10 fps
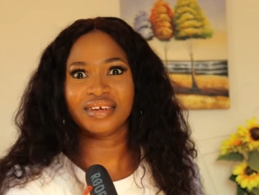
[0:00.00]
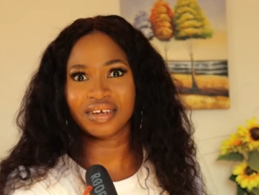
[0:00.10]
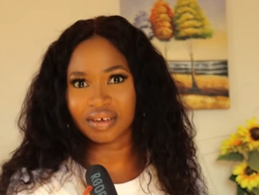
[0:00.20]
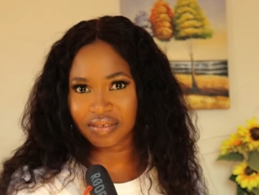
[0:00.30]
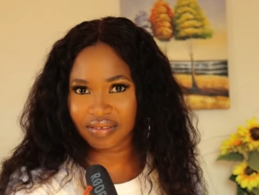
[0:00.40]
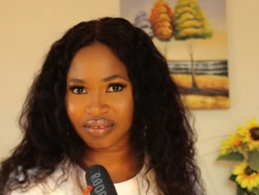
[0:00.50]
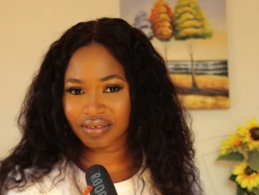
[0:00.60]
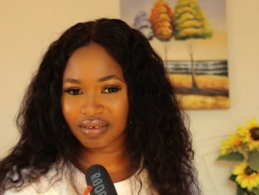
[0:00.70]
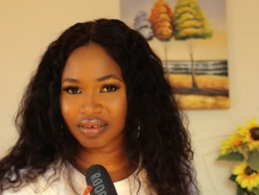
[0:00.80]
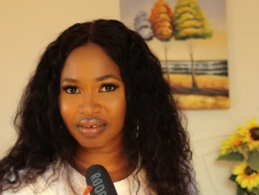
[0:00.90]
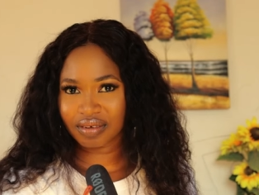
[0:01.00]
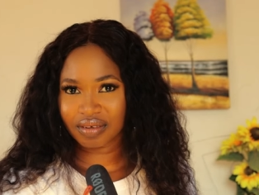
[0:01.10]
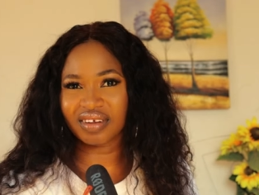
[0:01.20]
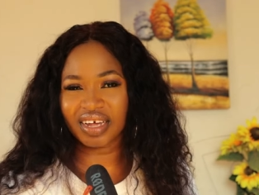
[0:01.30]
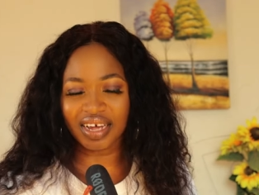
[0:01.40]
years.
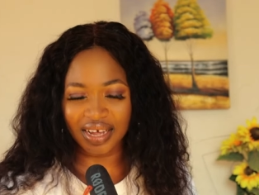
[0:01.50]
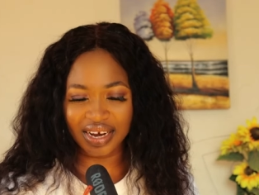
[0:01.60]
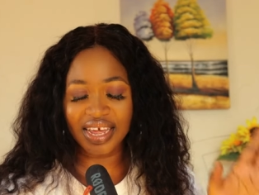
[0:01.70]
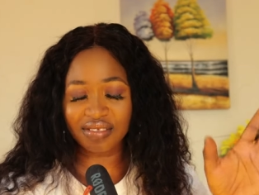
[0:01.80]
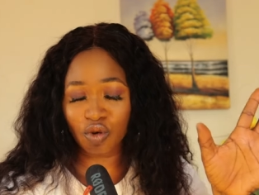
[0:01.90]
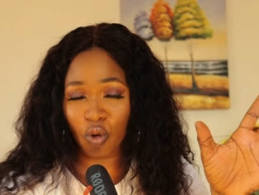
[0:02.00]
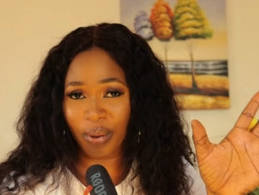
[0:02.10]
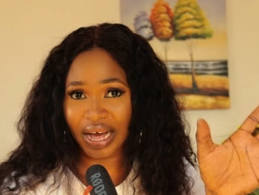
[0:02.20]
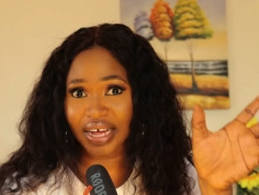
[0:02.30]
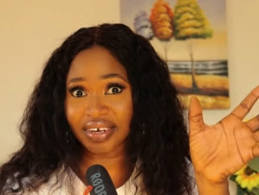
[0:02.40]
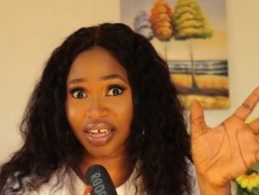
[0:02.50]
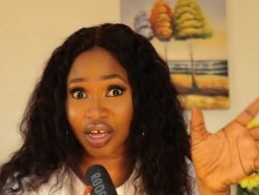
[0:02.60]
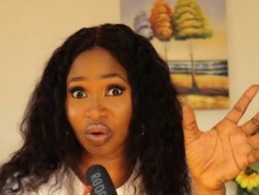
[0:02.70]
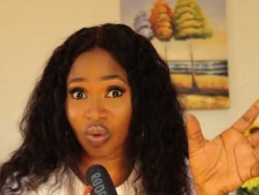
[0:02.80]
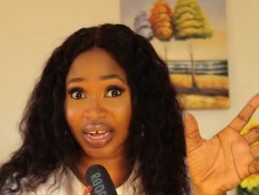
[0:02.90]
Uh, let's go back and
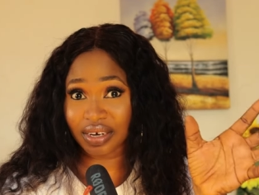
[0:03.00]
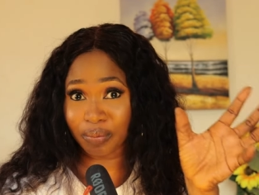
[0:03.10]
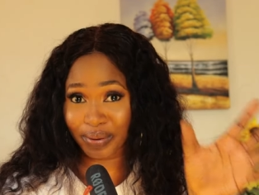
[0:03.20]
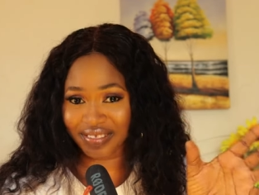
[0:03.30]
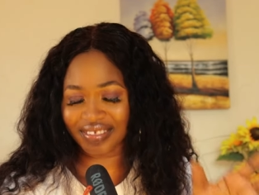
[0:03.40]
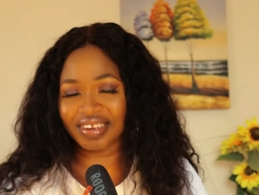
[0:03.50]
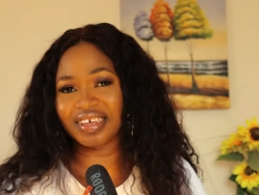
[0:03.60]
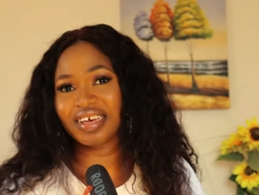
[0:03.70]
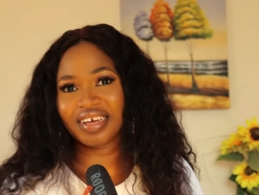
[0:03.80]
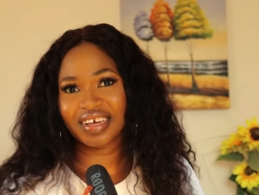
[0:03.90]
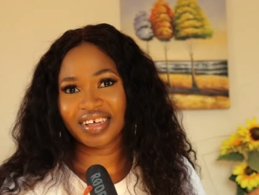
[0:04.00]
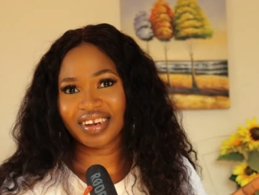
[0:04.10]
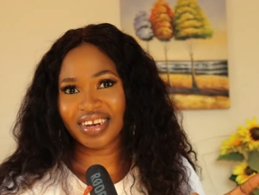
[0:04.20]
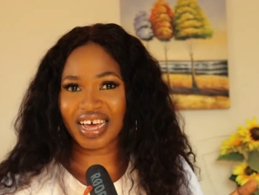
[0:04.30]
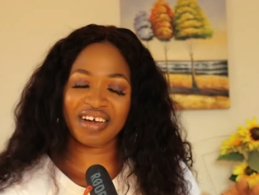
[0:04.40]
take a look at the person
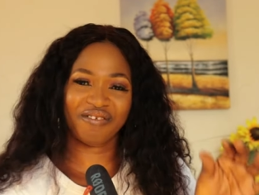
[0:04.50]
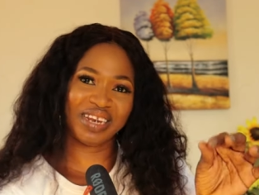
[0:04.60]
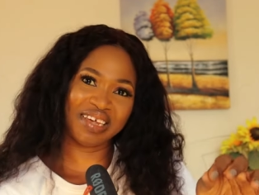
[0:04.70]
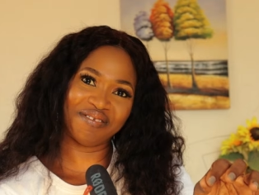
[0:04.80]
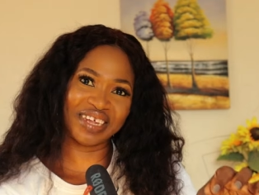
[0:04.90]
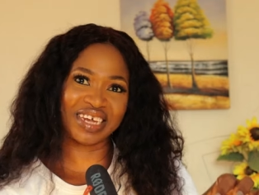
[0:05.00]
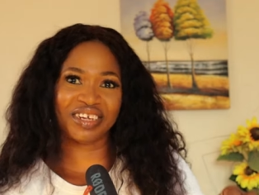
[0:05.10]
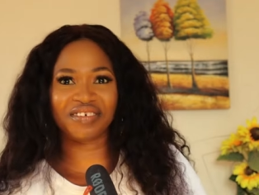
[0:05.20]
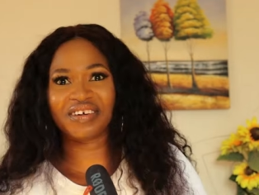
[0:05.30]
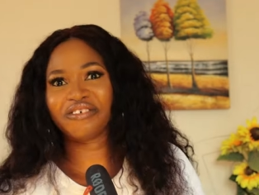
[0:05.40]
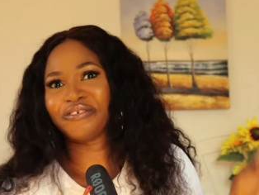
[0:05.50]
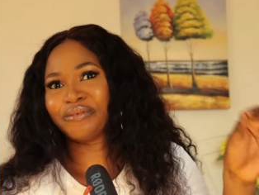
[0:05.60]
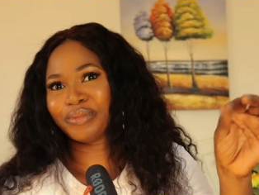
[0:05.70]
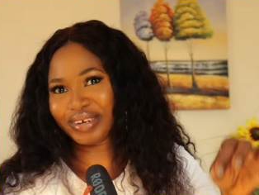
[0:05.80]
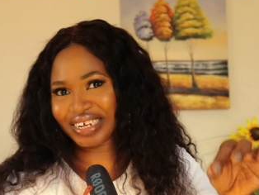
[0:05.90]
that have lived in Nigeria
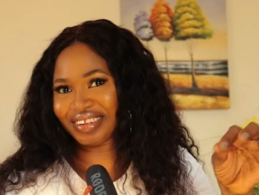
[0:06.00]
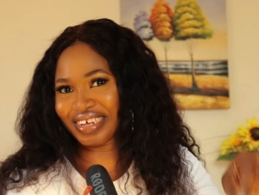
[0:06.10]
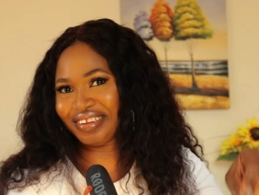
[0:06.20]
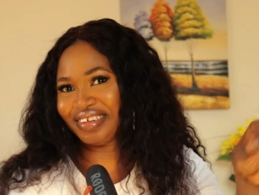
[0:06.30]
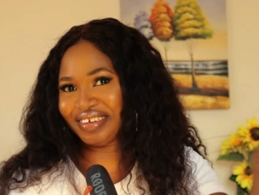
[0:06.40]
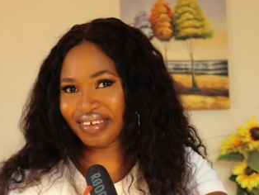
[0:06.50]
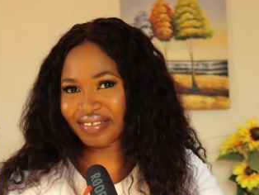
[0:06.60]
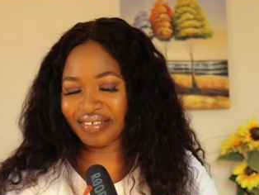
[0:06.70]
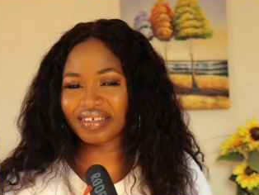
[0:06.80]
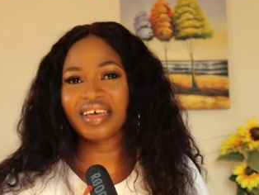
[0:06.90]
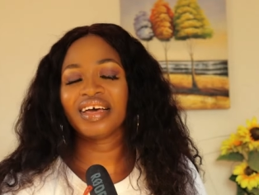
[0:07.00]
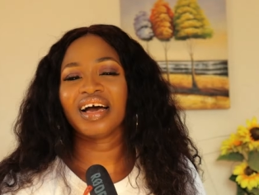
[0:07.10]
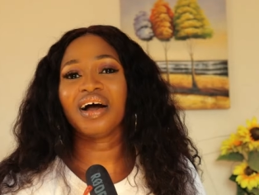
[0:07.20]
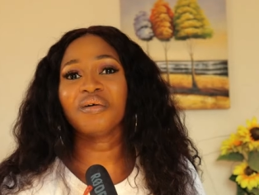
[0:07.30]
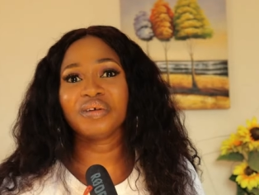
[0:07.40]
for more than thirty years.
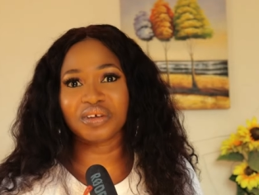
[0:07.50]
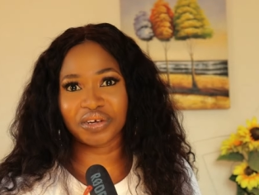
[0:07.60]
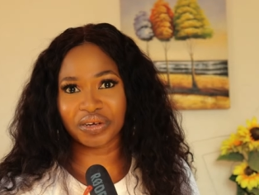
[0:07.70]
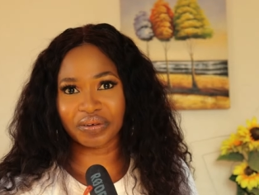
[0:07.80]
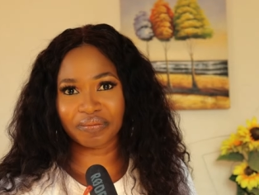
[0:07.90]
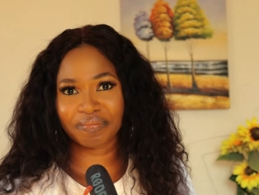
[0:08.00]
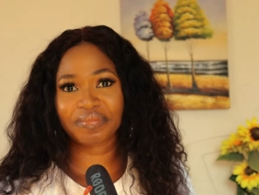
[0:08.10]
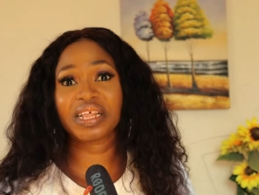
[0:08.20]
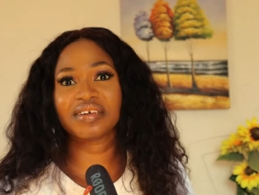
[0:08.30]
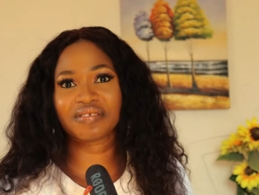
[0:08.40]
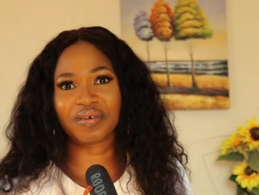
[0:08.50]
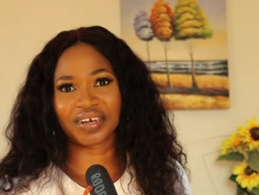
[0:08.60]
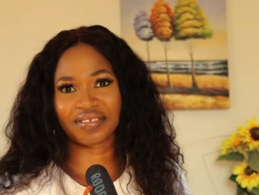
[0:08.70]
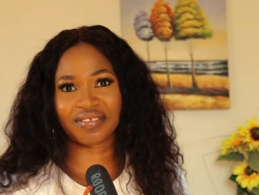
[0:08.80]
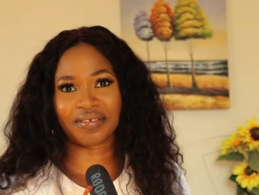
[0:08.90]
How old is she? Let's go
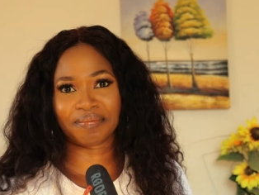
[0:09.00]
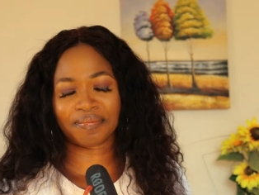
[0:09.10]
and see.